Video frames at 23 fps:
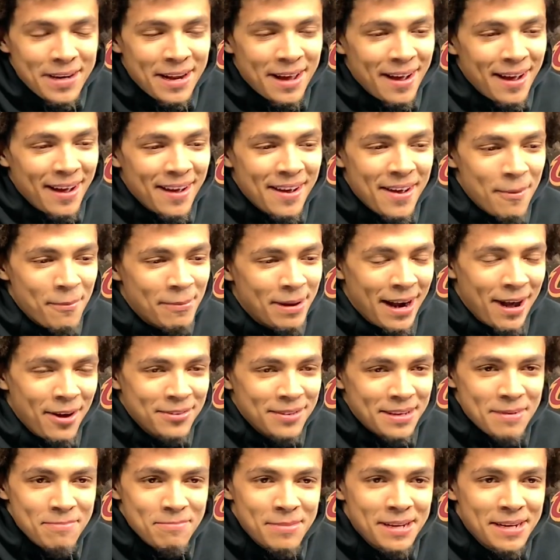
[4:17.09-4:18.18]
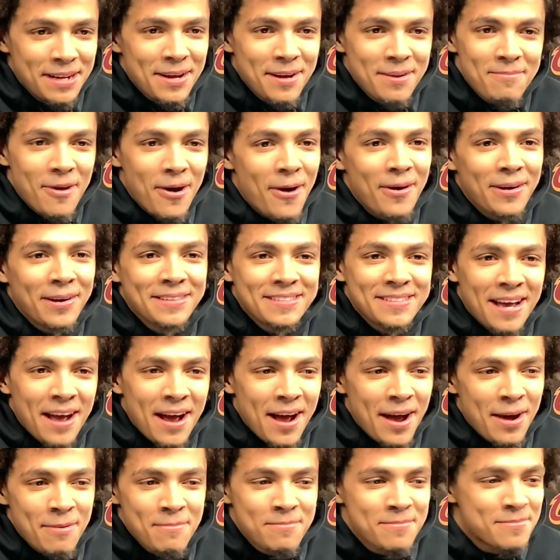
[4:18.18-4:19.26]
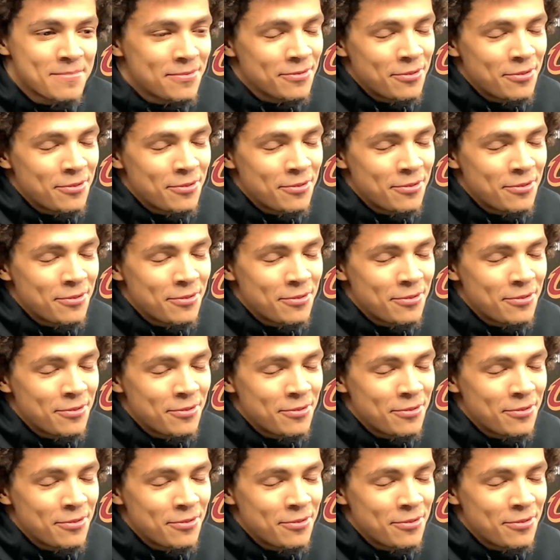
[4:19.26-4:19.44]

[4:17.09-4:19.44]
I mean, I was getting beat up all the time.